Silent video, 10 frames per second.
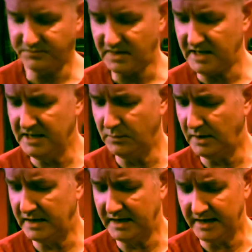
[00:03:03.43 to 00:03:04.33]

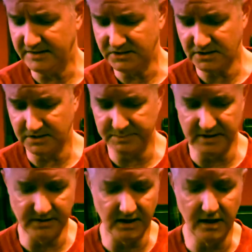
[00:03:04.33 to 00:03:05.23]
Anyway, yeah, this has been
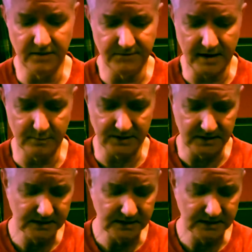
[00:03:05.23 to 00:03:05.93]
in the Hunt family.